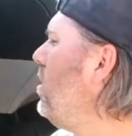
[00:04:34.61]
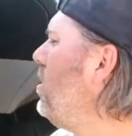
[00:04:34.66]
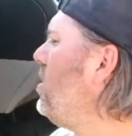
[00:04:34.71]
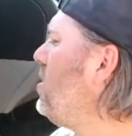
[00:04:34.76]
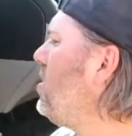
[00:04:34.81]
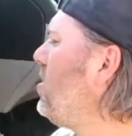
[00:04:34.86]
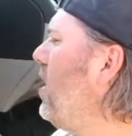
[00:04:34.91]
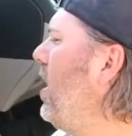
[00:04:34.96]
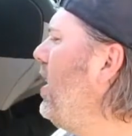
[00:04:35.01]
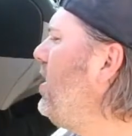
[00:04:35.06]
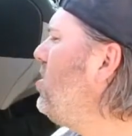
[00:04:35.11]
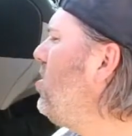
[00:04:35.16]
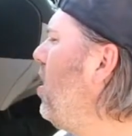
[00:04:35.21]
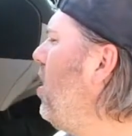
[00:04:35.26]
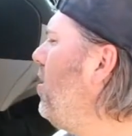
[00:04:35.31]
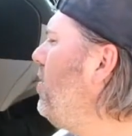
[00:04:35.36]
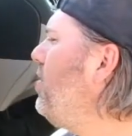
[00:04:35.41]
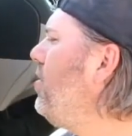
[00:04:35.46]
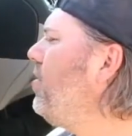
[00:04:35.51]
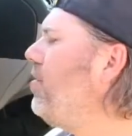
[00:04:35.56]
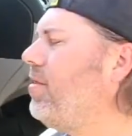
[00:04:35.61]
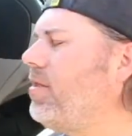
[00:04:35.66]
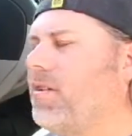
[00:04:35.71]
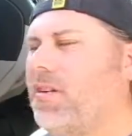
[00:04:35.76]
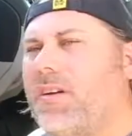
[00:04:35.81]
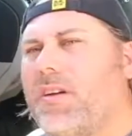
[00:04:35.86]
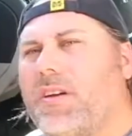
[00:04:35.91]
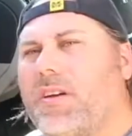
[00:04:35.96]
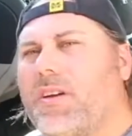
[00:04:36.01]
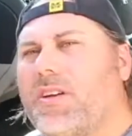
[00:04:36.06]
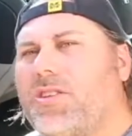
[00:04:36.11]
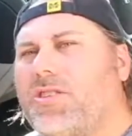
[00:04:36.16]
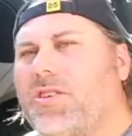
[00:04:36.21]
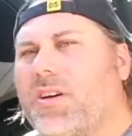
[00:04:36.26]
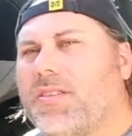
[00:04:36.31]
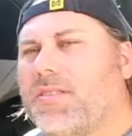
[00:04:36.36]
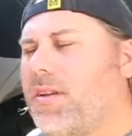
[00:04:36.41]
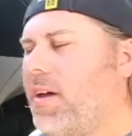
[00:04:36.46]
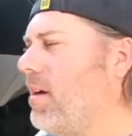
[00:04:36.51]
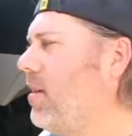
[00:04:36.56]
Slides off
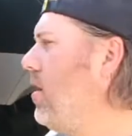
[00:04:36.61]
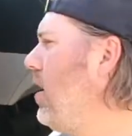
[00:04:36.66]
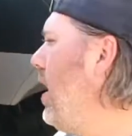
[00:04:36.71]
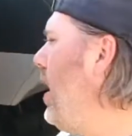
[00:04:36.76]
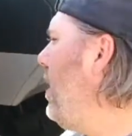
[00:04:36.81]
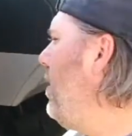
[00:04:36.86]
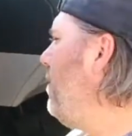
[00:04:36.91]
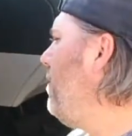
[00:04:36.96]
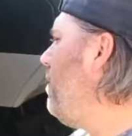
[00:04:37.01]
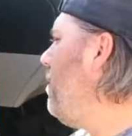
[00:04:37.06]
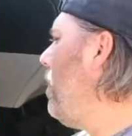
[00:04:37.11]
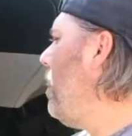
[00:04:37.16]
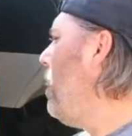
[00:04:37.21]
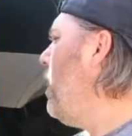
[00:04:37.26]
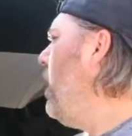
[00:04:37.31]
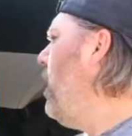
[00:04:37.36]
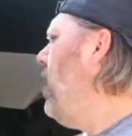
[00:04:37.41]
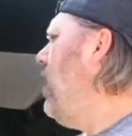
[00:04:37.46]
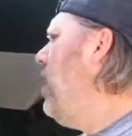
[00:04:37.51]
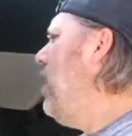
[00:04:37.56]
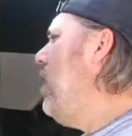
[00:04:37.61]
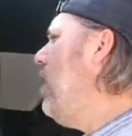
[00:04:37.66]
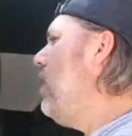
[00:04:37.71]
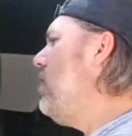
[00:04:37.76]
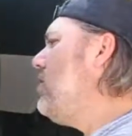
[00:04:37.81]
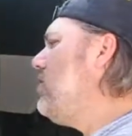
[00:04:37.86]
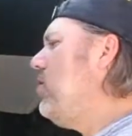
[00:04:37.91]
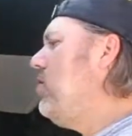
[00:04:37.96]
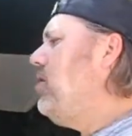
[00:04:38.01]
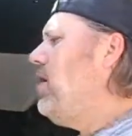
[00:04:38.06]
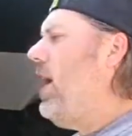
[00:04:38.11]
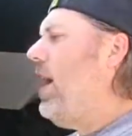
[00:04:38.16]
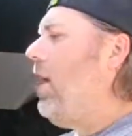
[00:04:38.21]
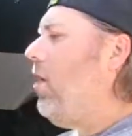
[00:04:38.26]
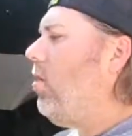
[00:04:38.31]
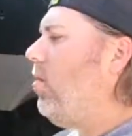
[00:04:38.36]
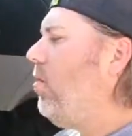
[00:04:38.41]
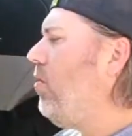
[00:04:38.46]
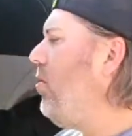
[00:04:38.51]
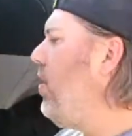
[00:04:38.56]
just like that. So
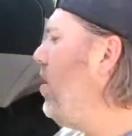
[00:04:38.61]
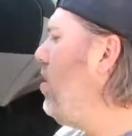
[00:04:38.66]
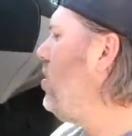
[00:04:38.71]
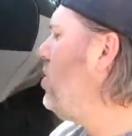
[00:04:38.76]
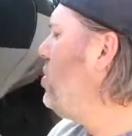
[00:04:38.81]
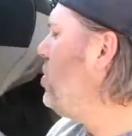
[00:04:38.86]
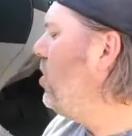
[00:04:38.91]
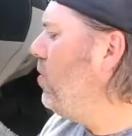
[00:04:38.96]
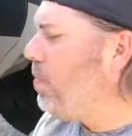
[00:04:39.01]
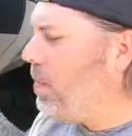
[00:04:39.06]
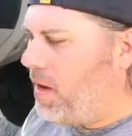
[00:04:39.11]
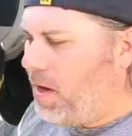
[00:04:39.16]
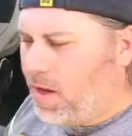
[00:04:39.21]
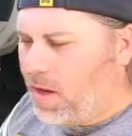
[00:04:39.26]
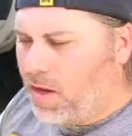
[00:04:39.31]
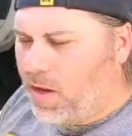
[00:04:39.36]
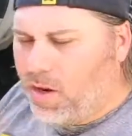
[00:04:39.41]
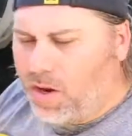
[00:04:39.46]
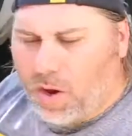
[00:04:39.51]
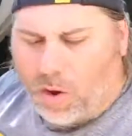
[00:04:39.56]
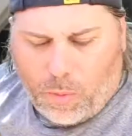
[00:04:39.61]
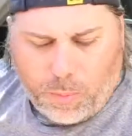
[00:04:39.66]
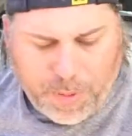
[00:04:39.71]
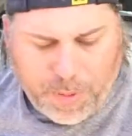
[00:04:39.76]
now there should be no